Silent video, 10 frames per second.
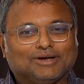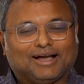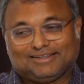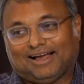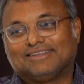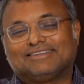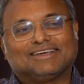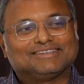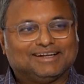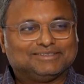I
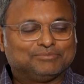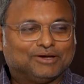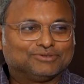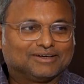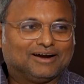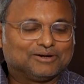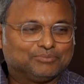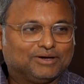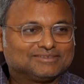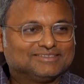think has led them down the garden
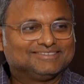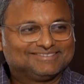path.